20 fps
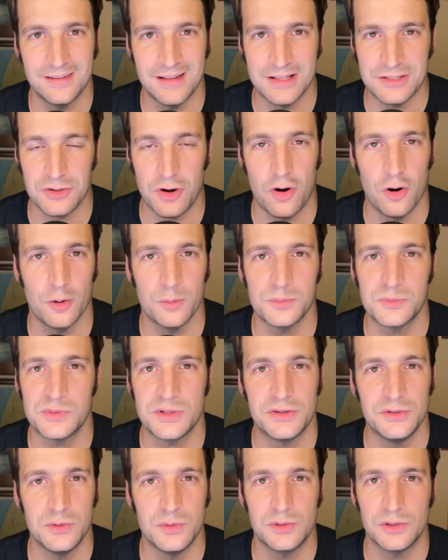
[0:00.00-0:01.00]
that's armed with
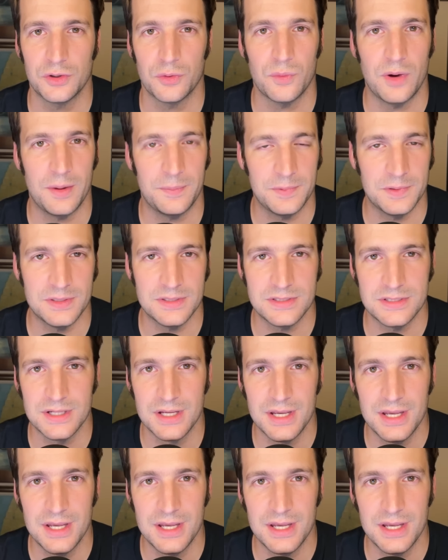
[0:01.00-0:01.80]
nuclear weapons,